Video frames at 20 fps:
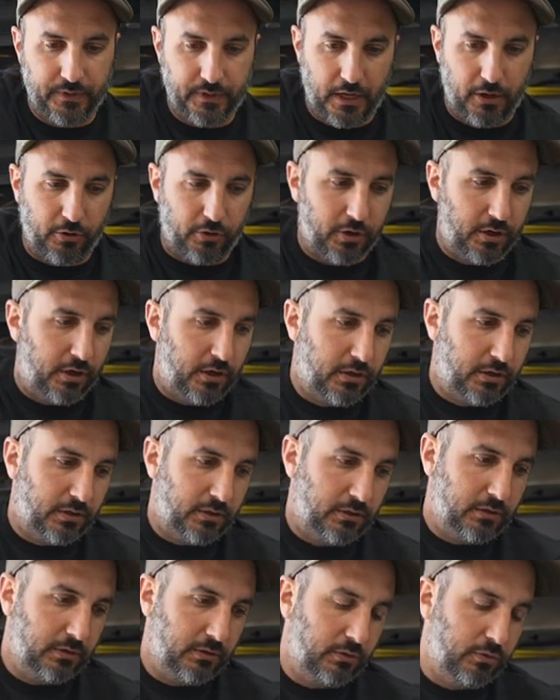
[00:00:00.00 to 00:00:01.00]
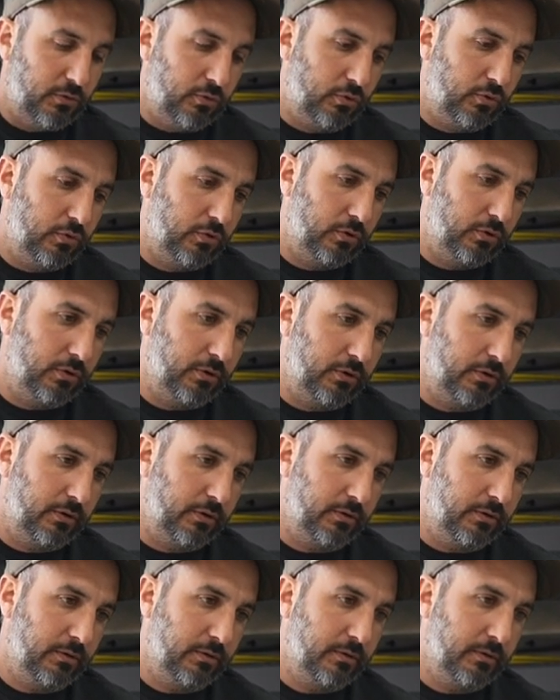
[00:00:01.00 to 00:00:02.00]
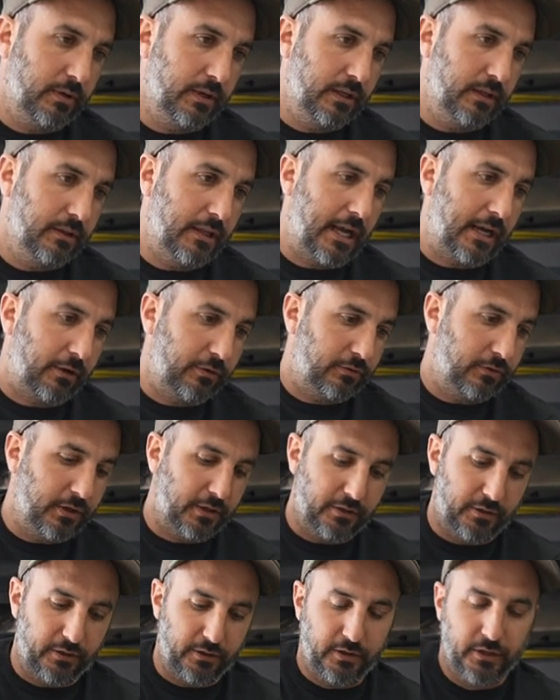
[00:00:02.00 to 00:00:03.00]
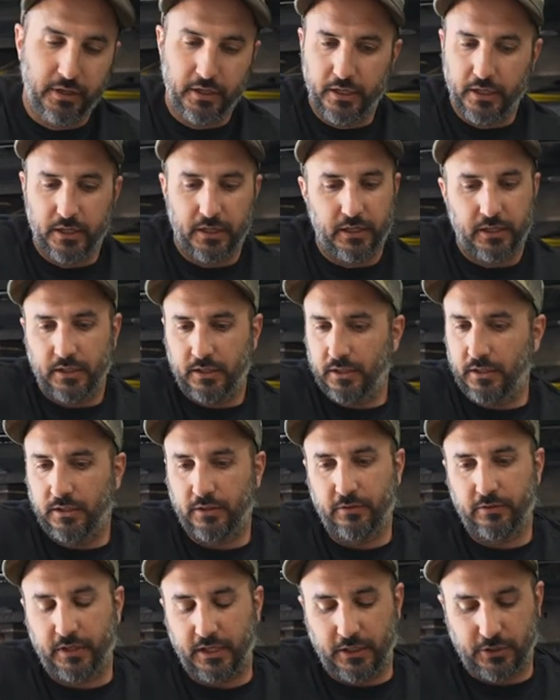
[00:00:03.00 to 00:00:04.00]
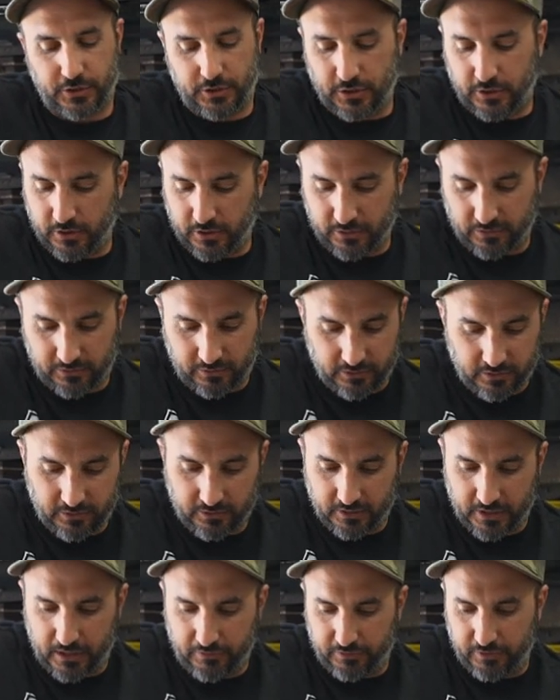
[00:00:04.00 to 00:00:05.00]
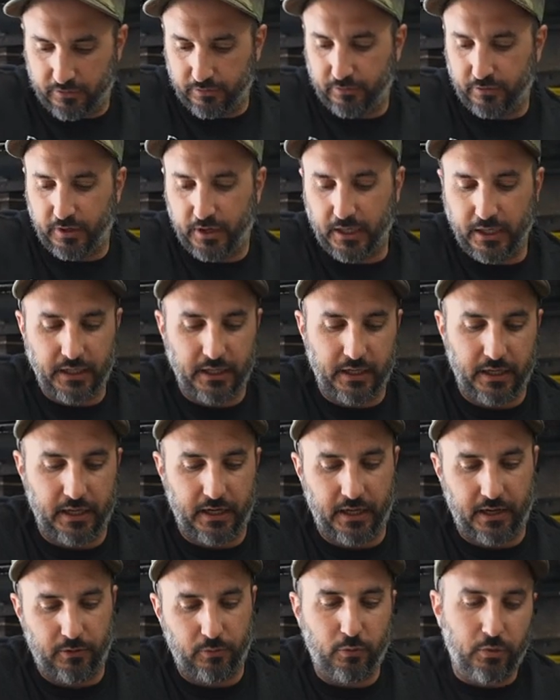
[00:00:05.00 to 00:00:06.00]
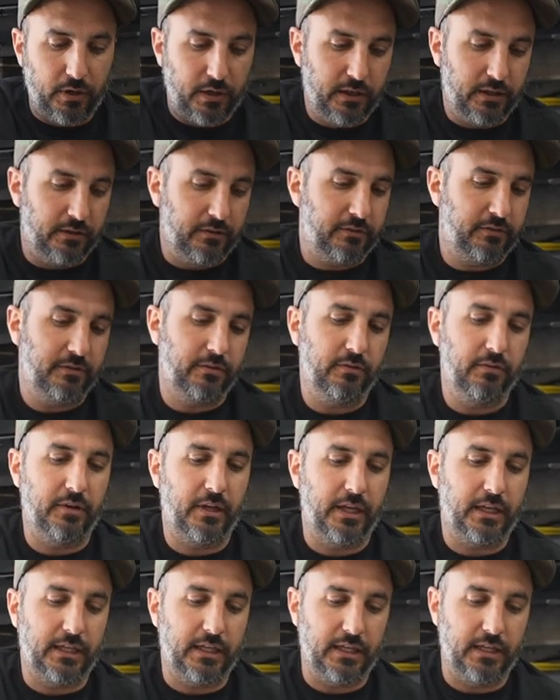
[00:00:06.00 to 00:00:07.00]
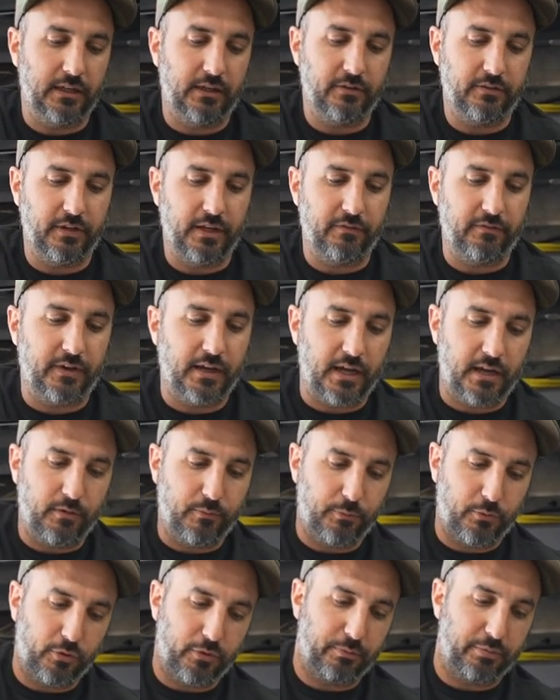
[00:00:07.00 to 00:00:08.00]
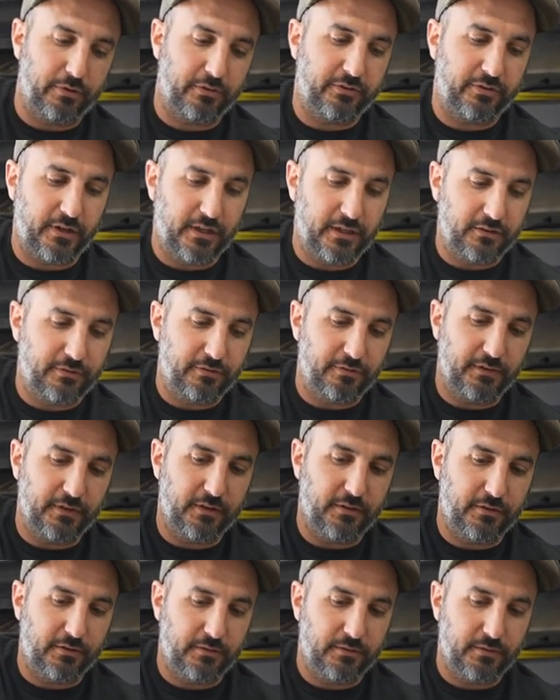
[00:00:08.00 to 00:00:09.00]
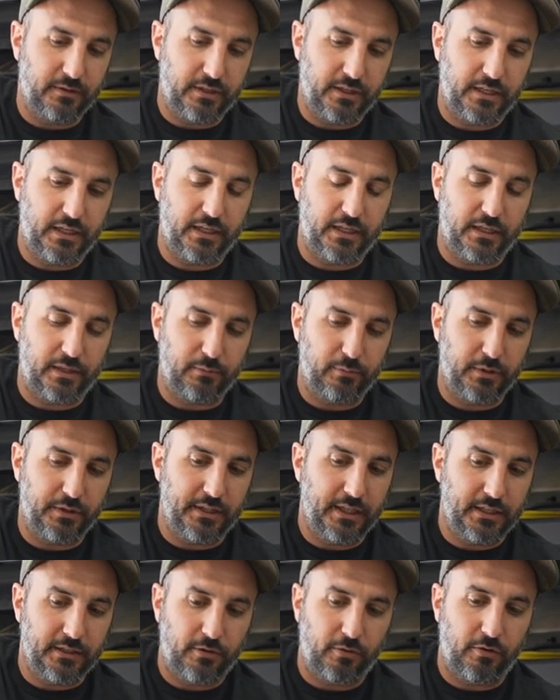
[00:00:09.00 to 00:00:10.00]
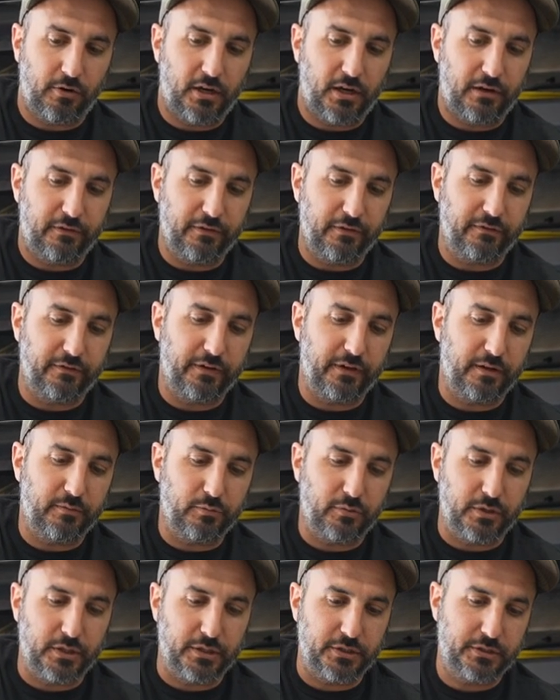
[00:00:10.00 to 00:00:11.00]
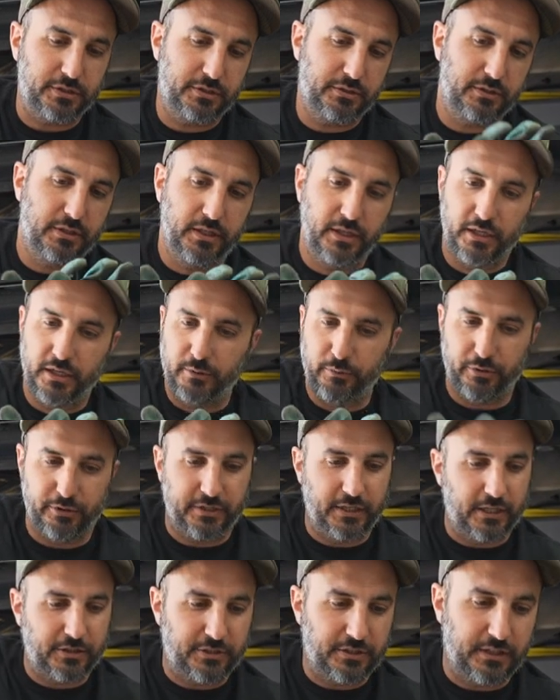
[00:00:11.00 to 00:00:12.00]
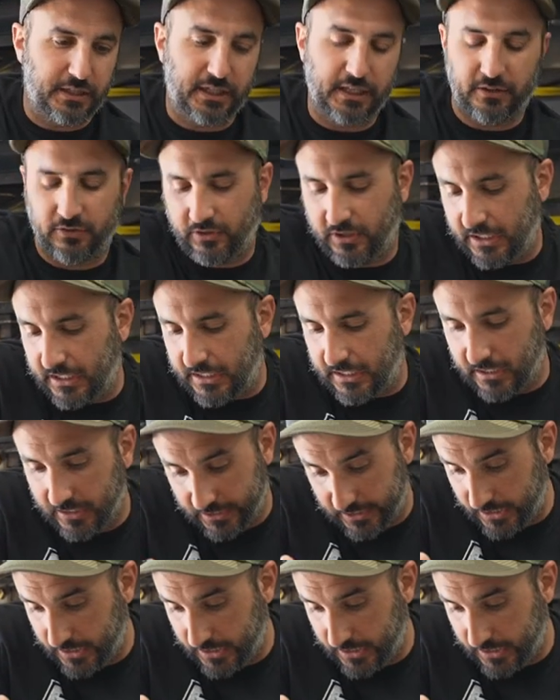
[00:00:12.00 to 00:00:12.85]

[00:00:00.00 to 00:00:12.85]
alcohol or lacquer thinner you'll get shards left and right and I was liking because I've got more precise feel uh, but they don't offer very much protection against heat